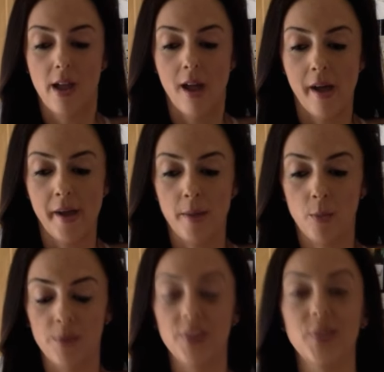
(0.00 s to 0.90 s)

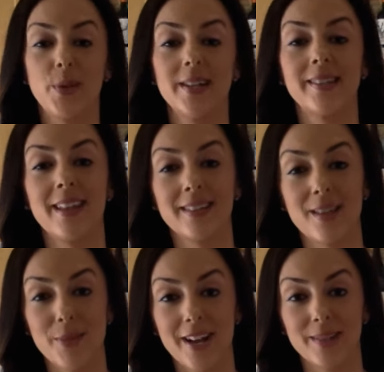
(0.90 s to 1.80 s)
One of the sweetest things
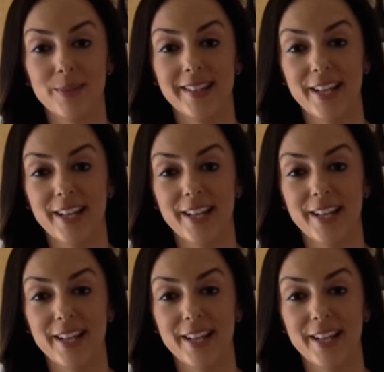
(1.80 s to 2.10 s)
that my husband